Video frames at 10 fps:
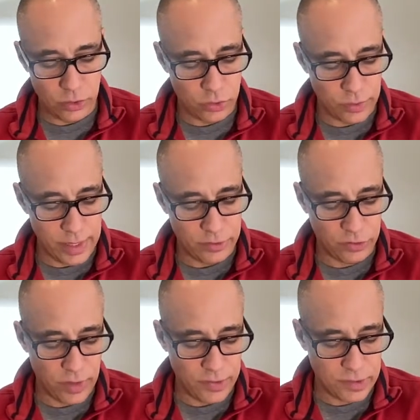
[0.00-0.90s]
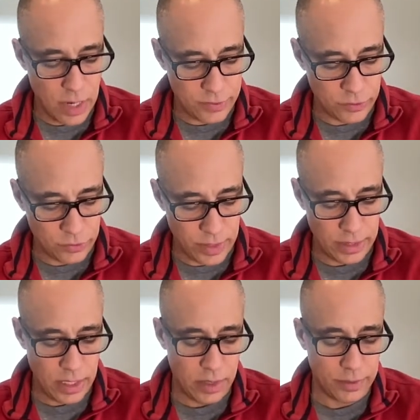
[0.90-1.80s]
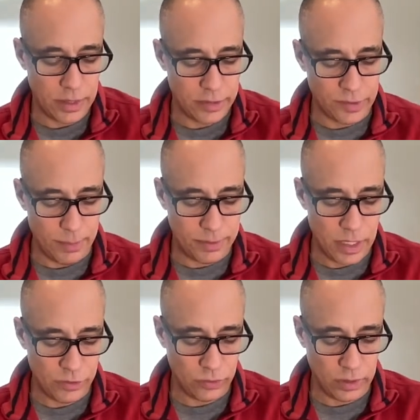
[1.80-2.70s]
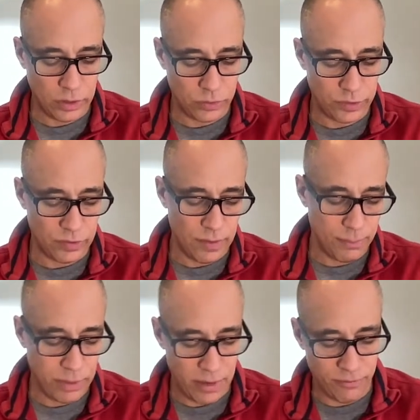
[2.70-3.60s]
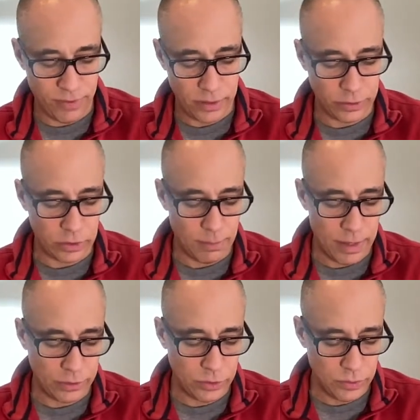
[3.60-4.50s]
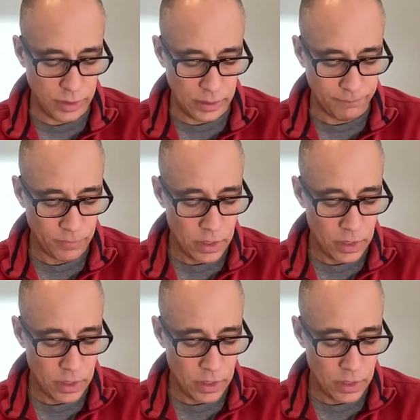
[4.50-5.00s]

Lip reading: create stress concentrating areas, and potential increase of implant failure and malunion.